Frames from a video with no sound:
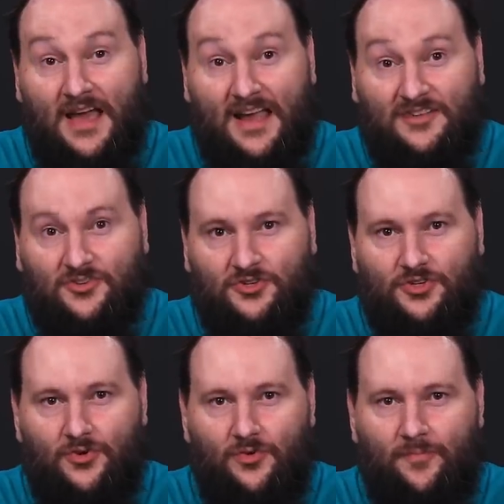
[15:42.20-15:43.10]
Answer
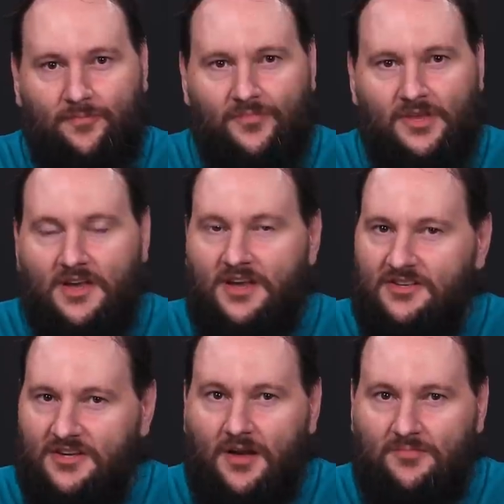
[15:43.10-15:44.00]
two.
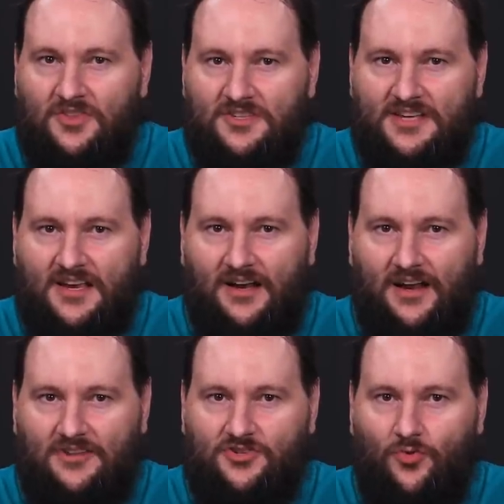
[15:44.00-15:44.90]
To come to the second
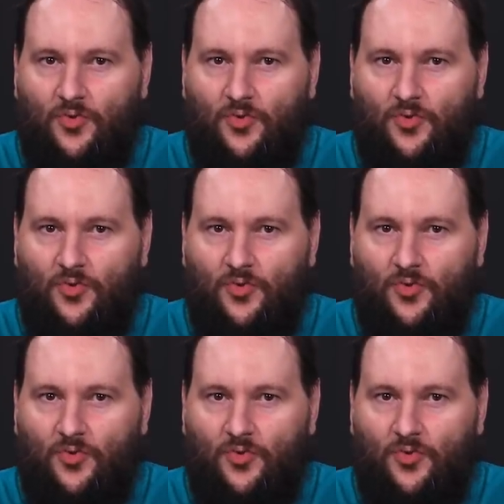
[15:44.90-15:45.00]
answer,